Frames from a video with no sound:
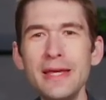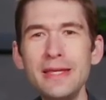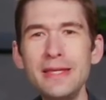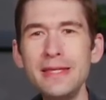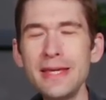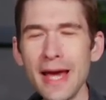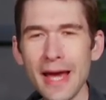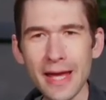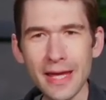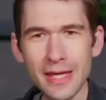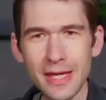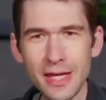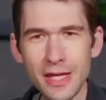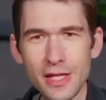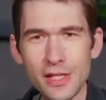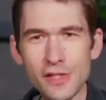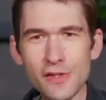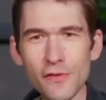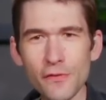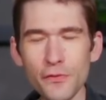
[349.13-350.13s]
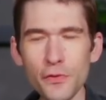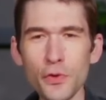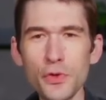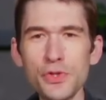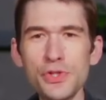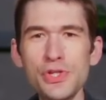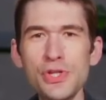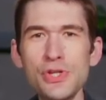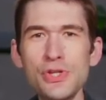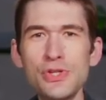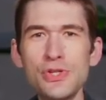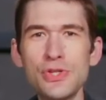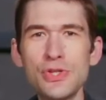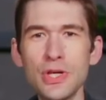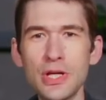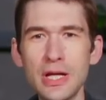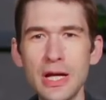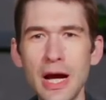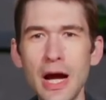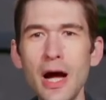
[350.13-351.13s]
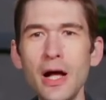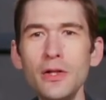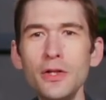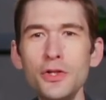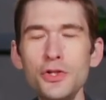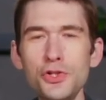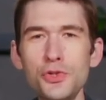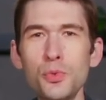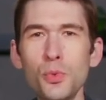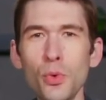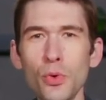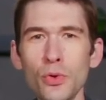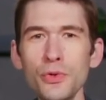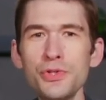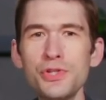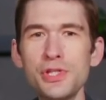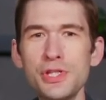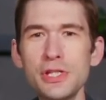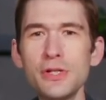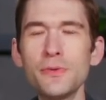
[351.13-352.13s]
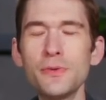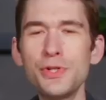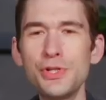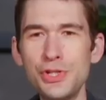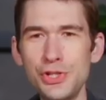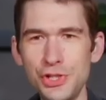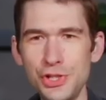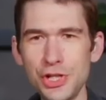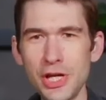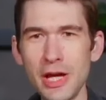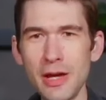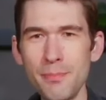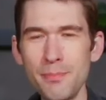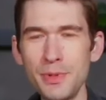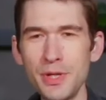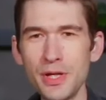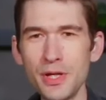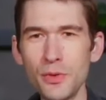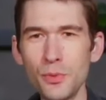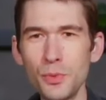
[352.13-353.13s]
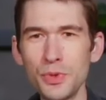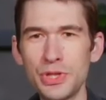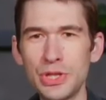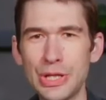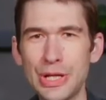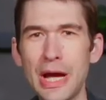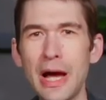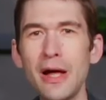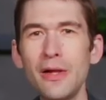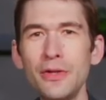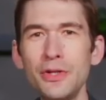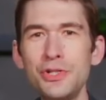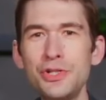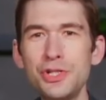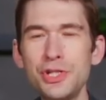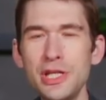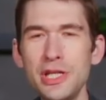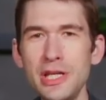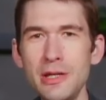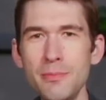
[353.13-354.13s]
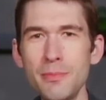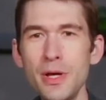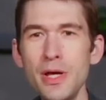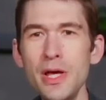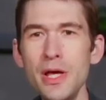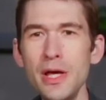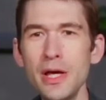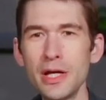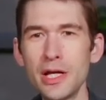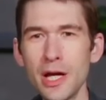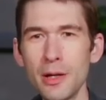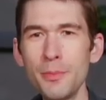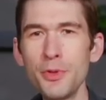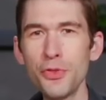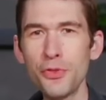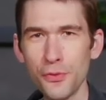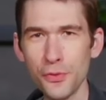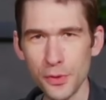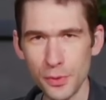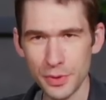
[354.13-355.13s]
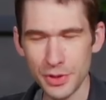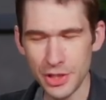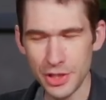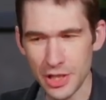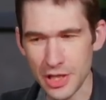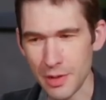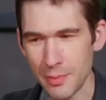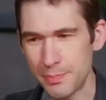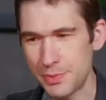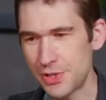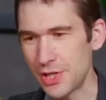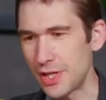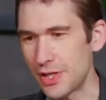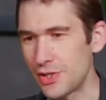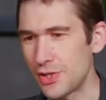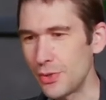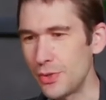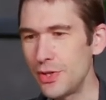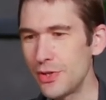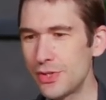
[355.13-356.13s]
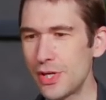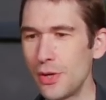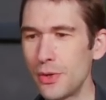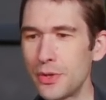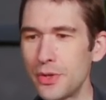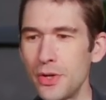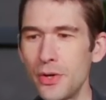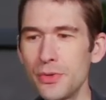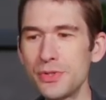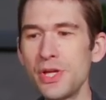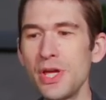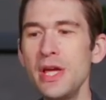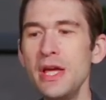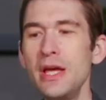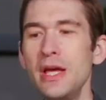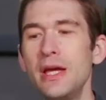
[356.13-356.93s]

Yankees versus the College World Series champion, with the college team coming through with the upset. So here's how it goes.